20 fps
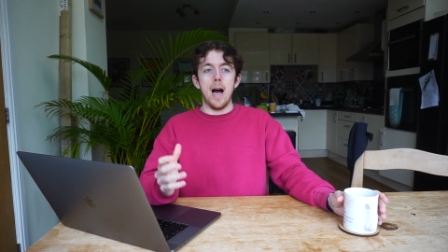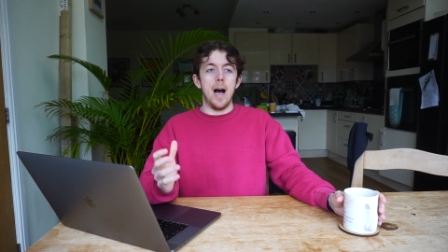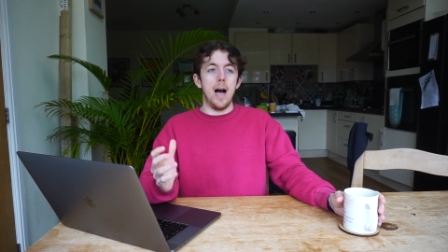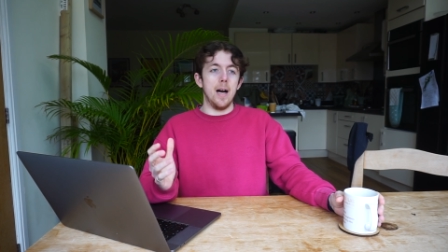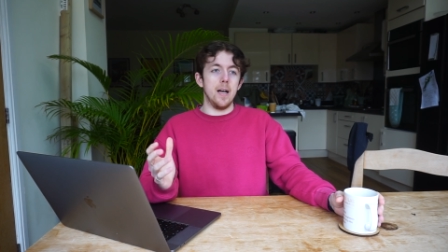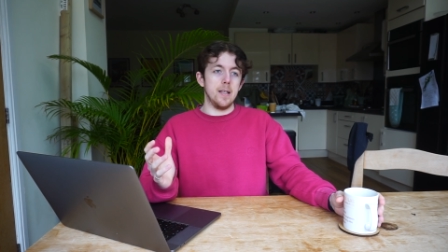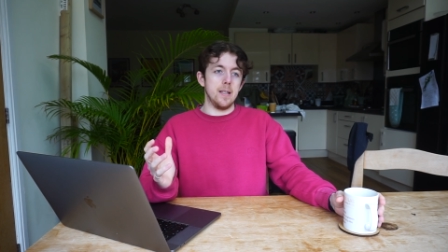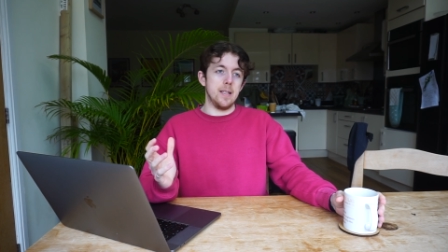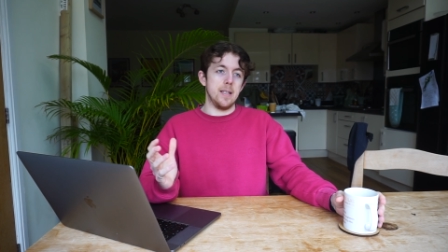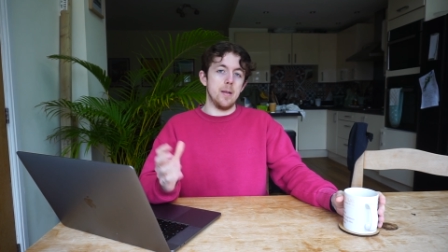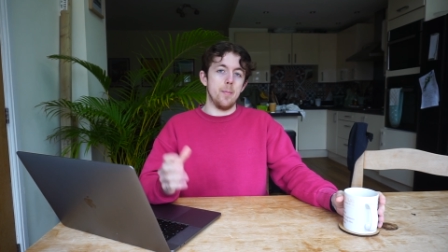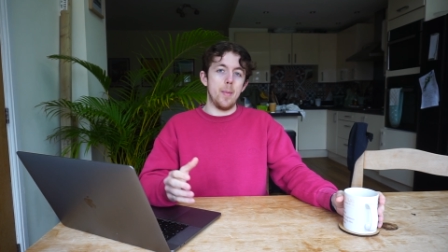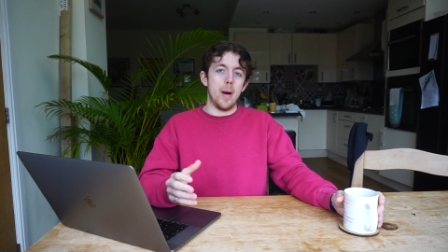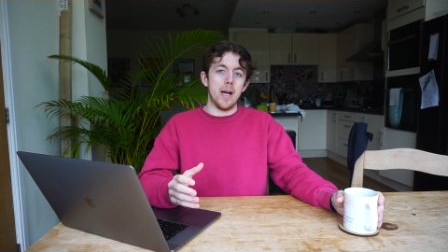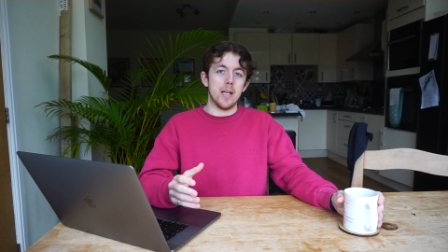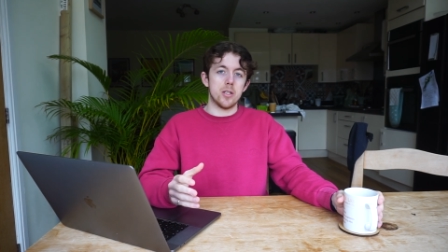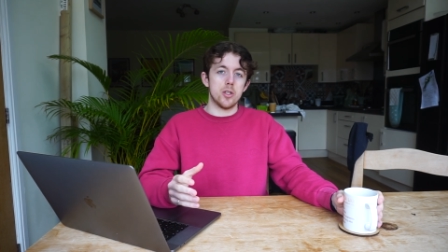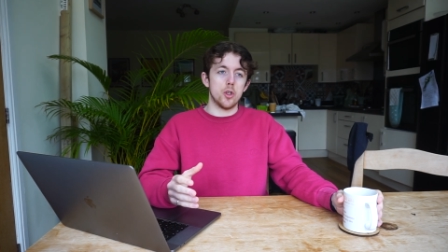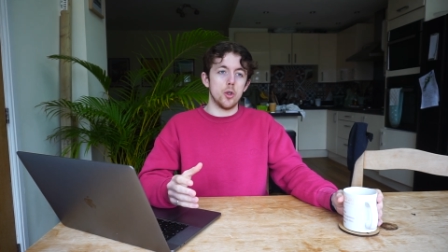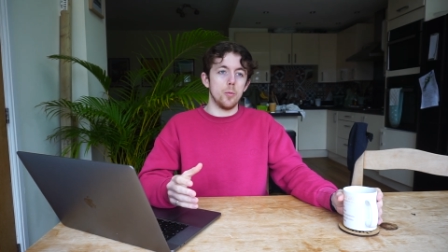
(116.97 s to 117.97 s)
And in the
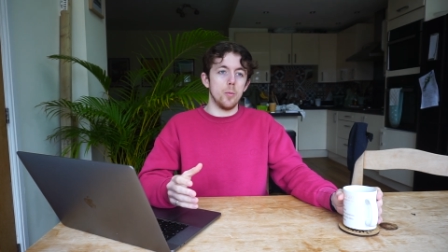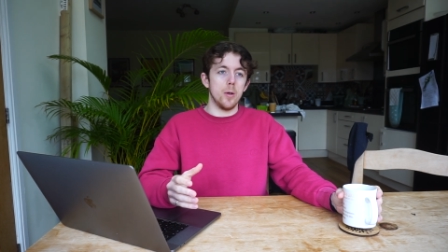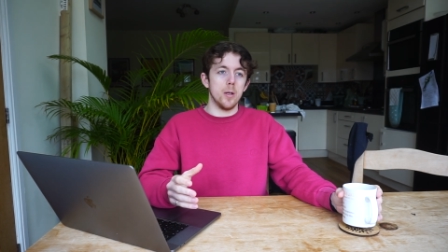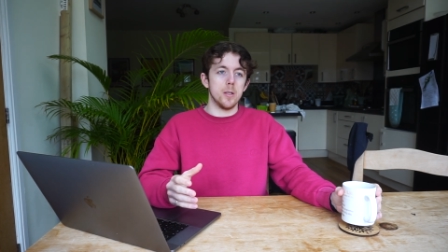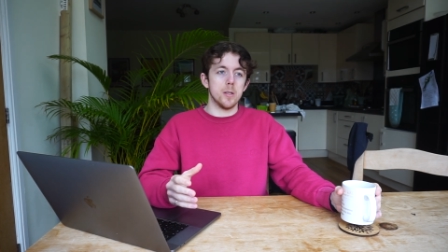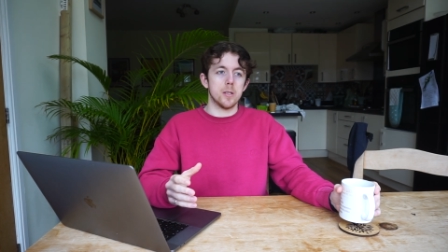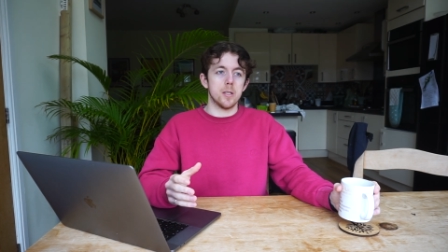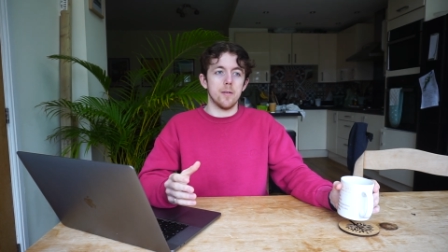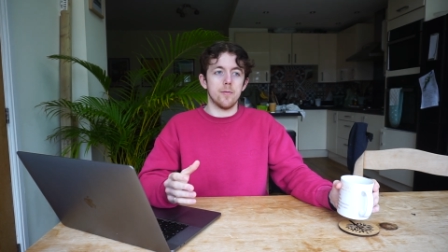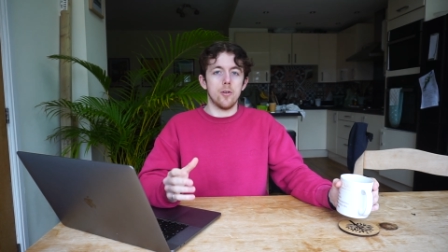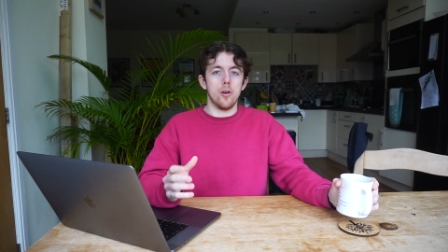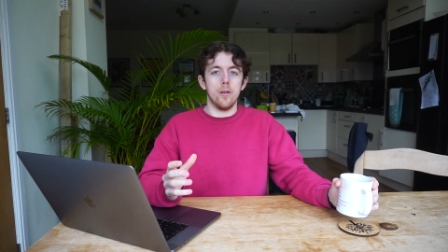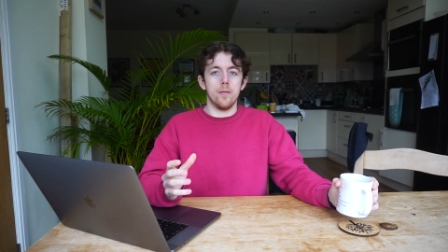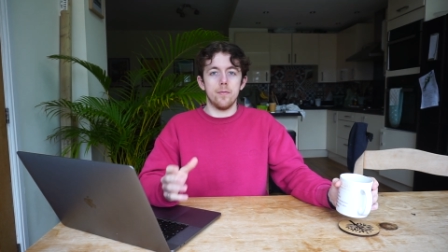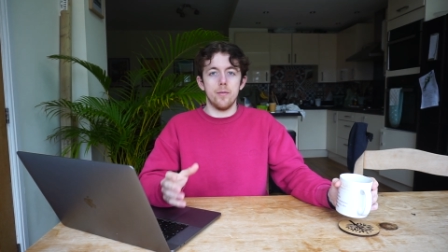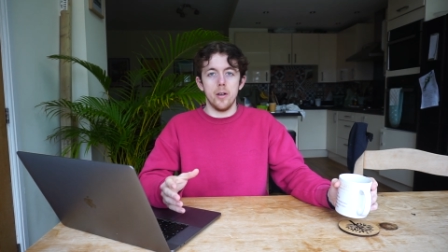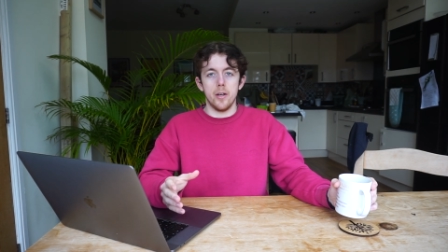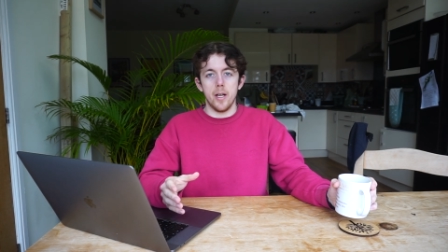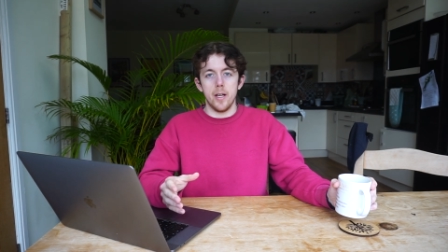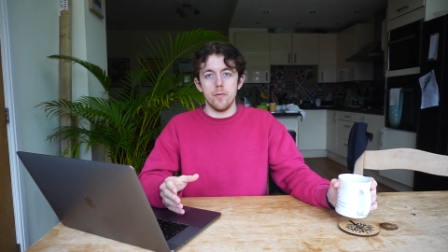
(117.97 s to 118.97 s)
past two months, I've got a
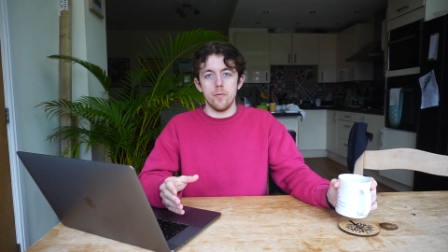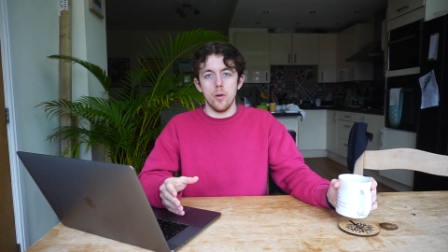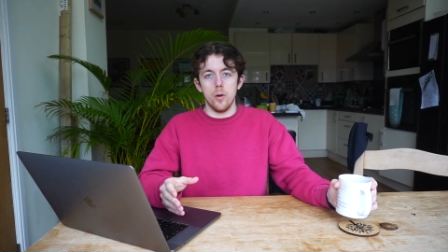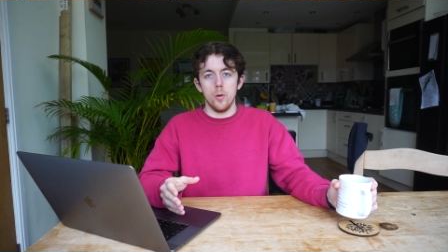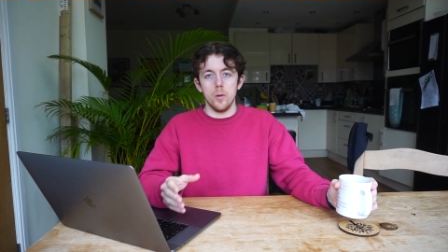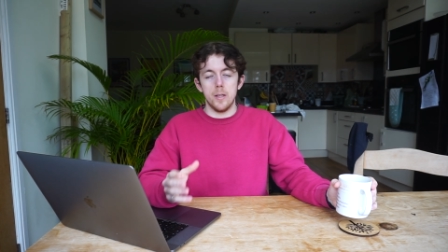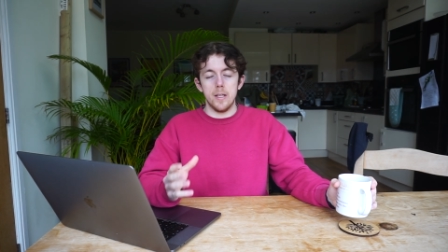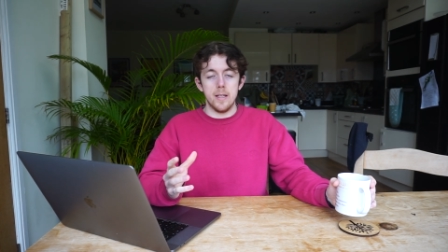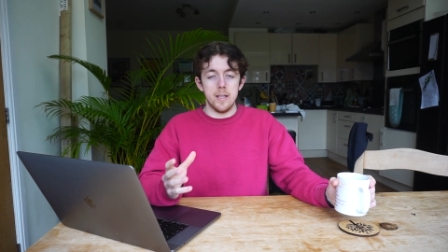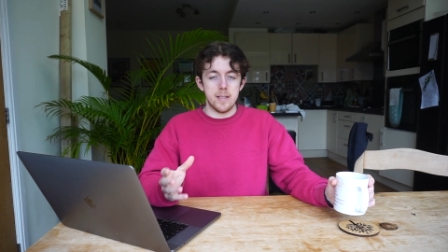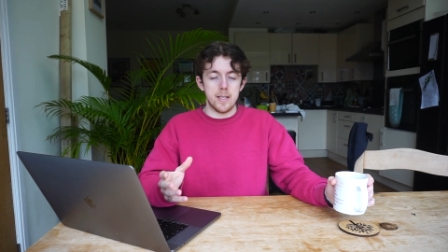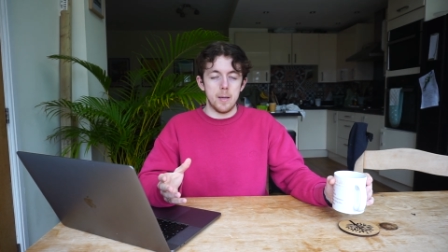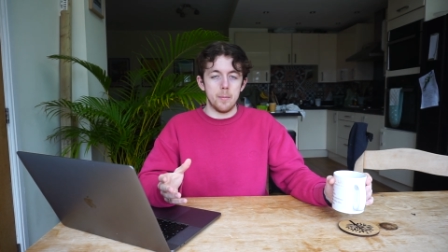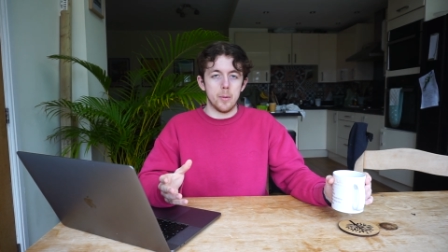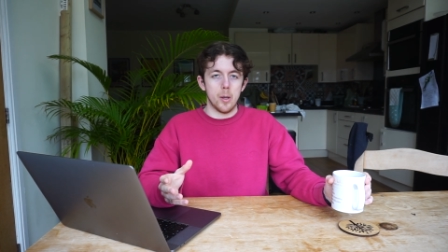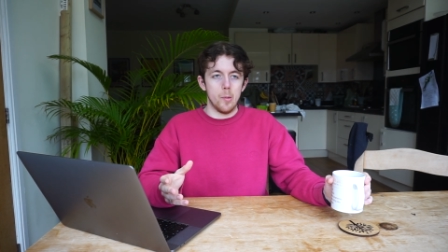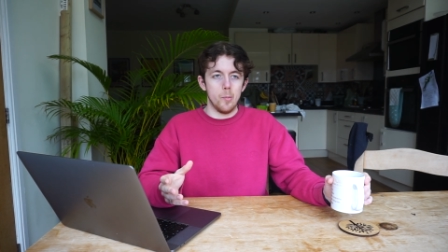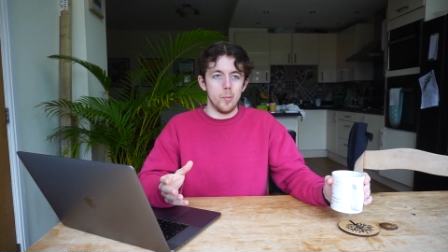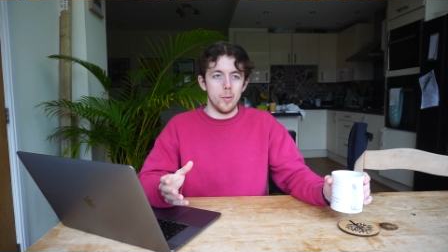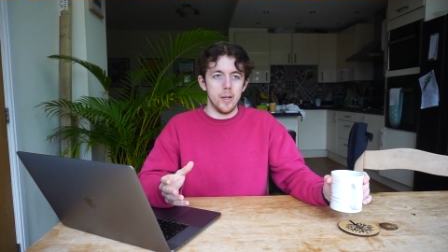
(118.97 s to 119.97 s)
front-end role in the same
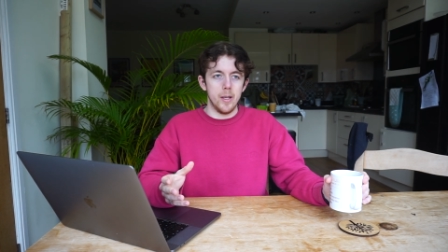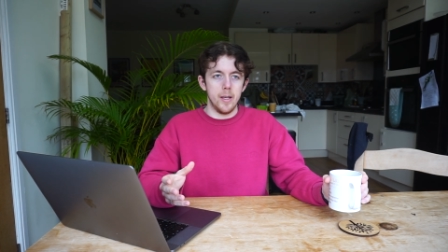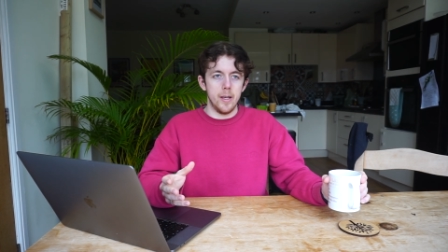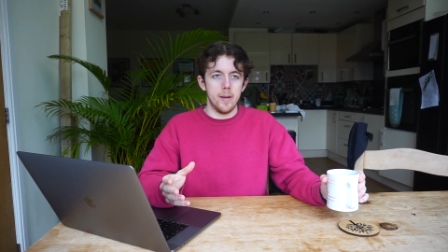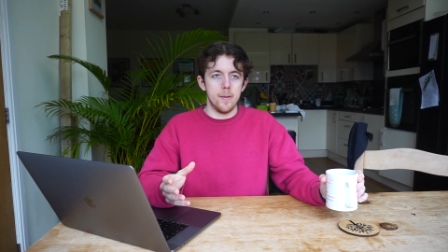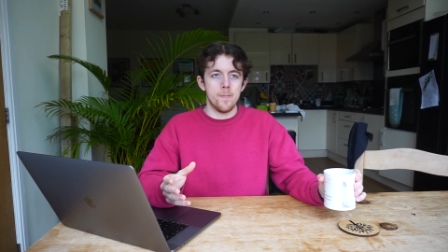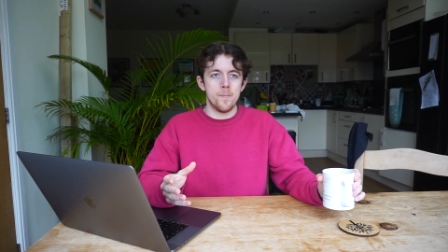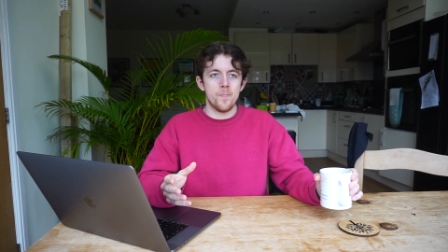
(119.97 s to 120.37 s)
company.